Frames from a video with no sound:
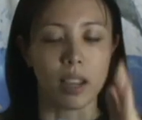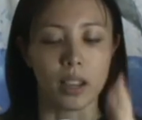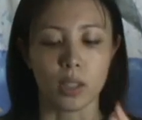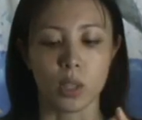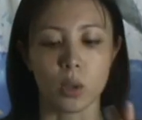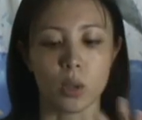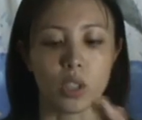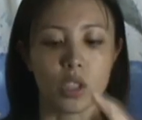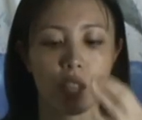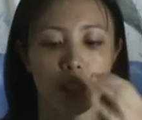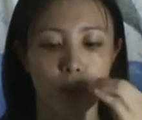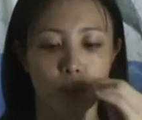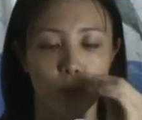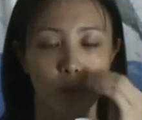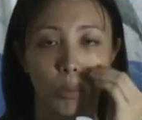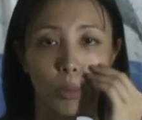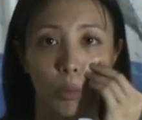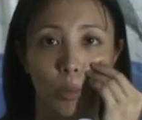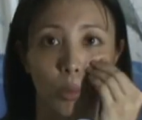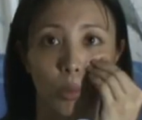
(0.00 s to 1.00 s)
So you just
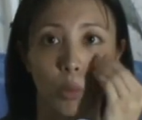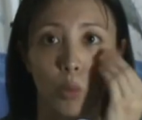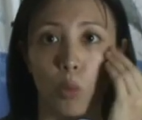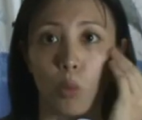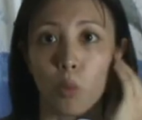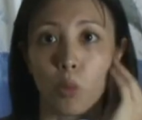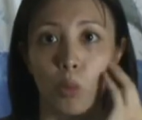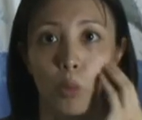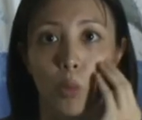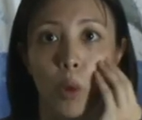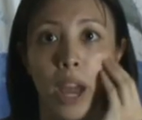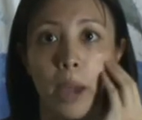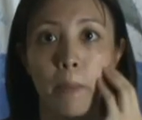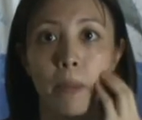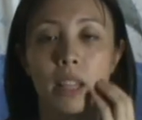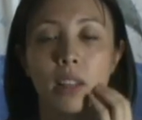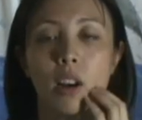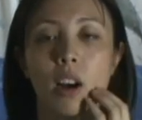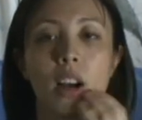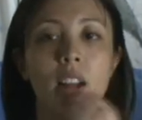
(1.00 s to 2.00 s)
wipe
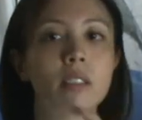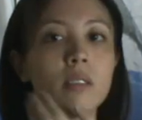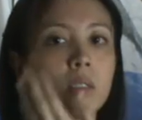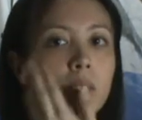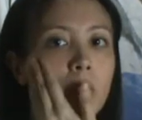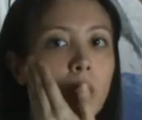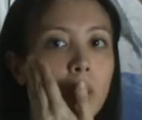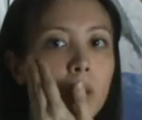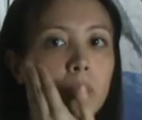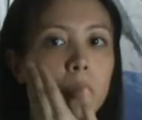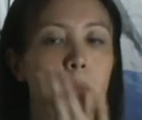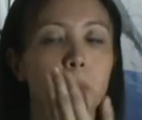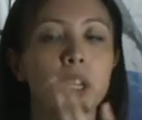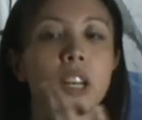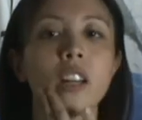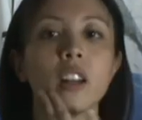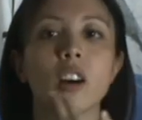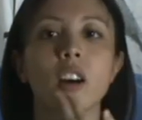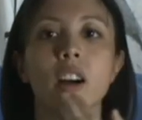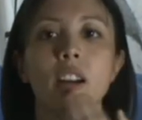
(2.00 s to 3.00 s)
it on or
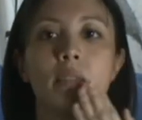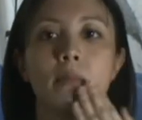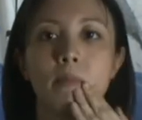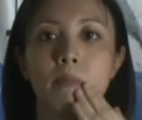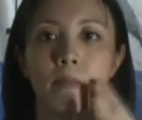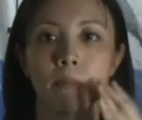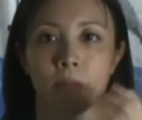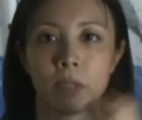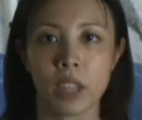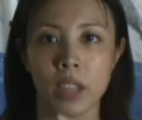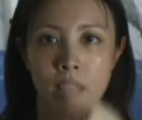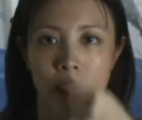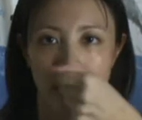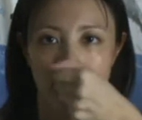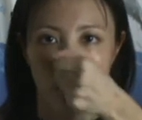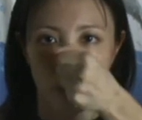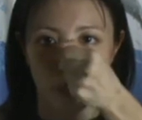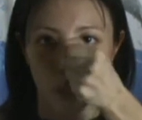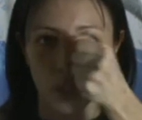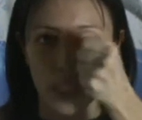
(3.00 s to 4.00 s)
put it on,
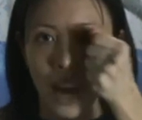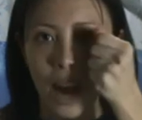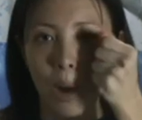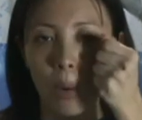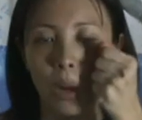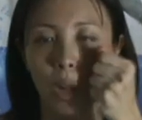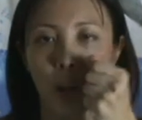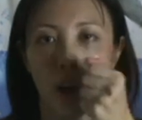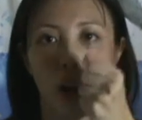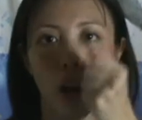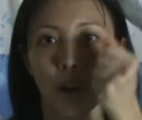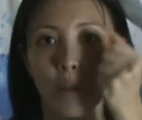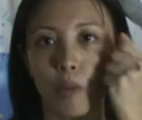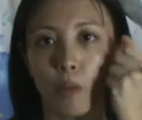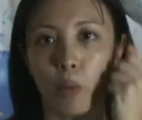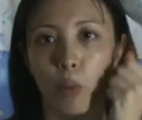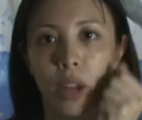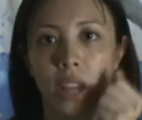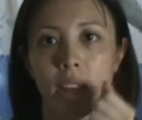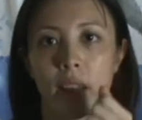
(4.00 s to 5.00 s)
towel
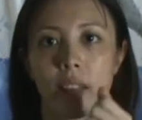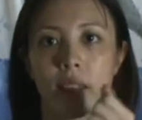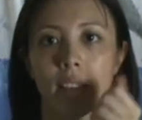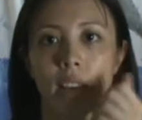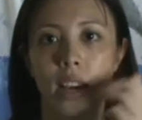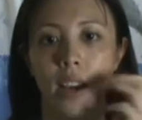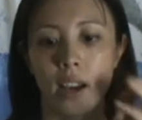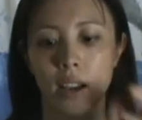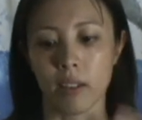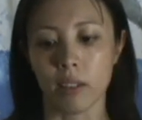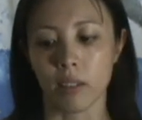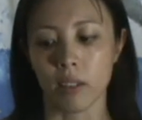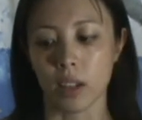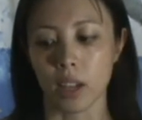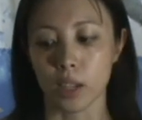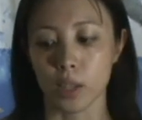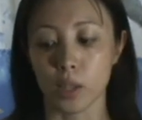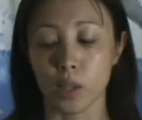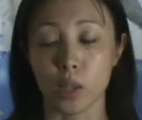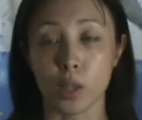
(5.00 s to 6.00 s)
off with a
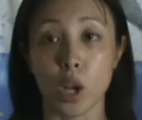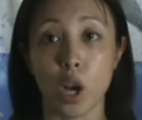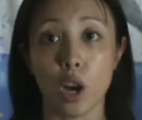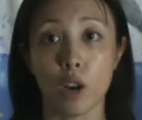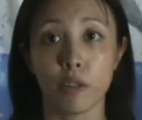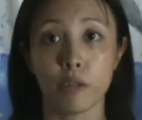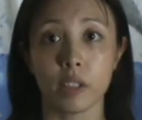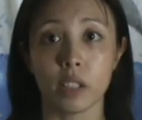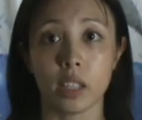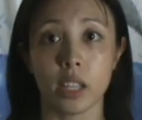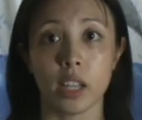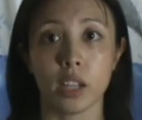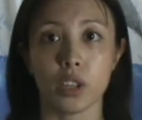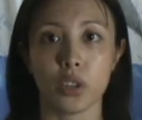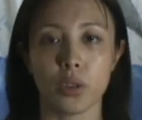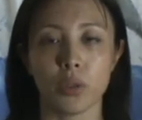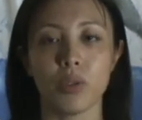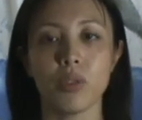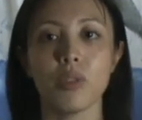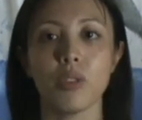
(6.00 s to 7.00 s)
soft
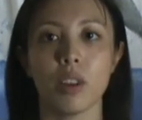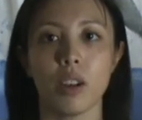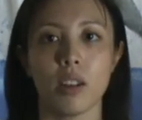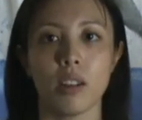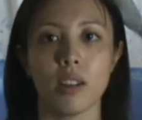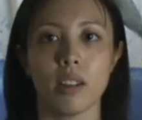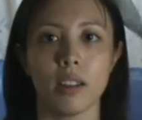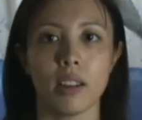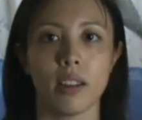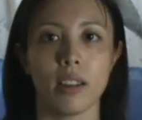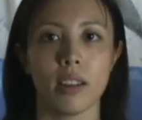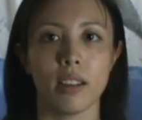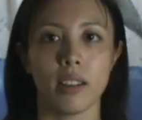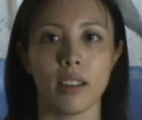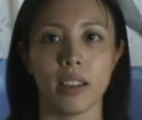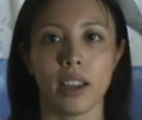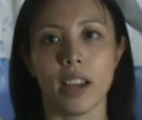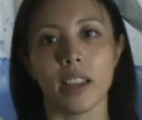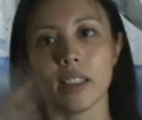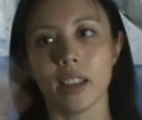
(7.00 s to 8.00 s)
tissue,
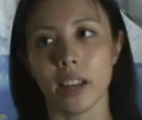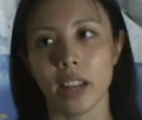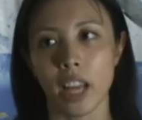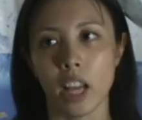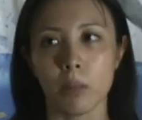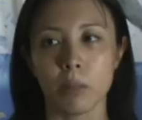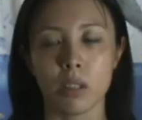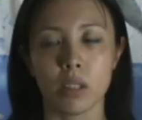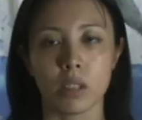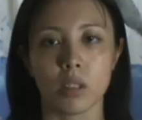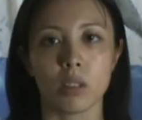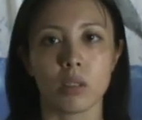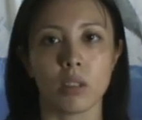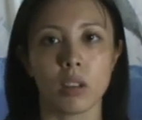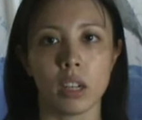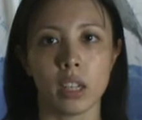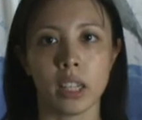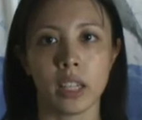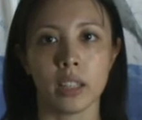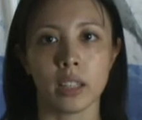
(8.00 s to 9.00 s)
and that helps to
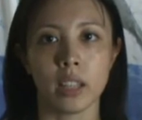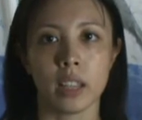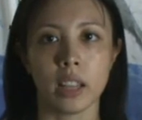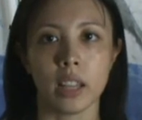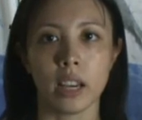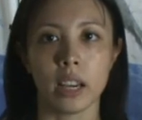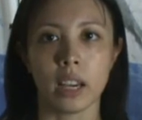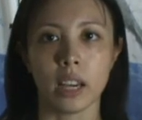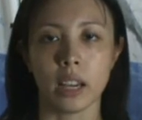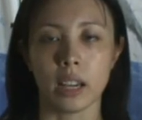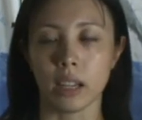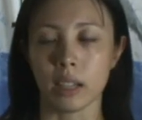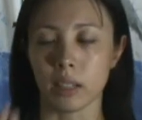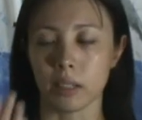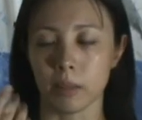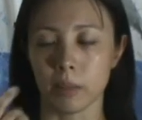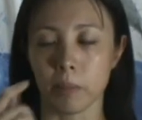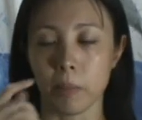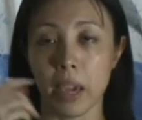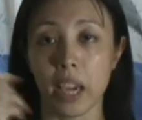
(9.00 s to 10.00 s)
clean the
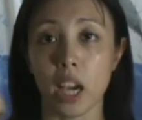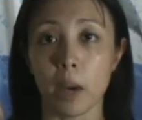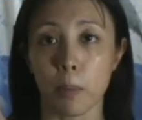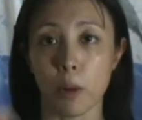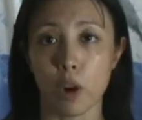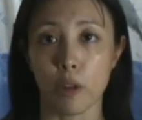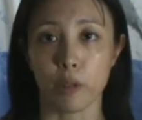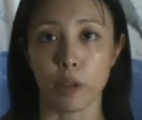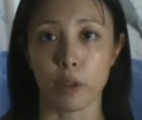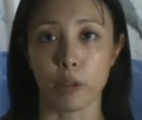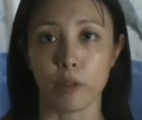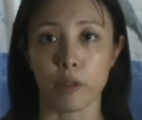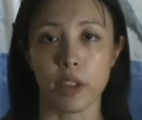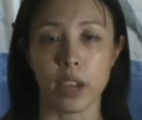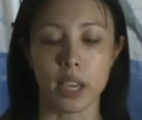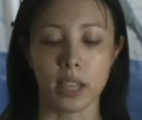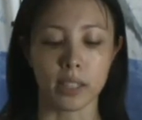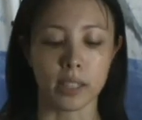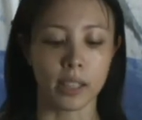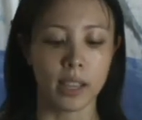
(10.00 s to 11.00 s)
makeup off your
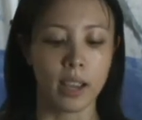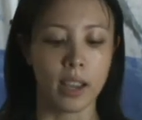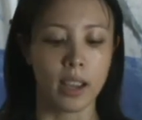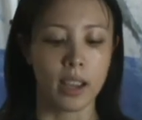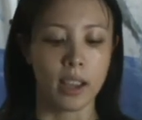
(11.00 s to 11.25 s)
face.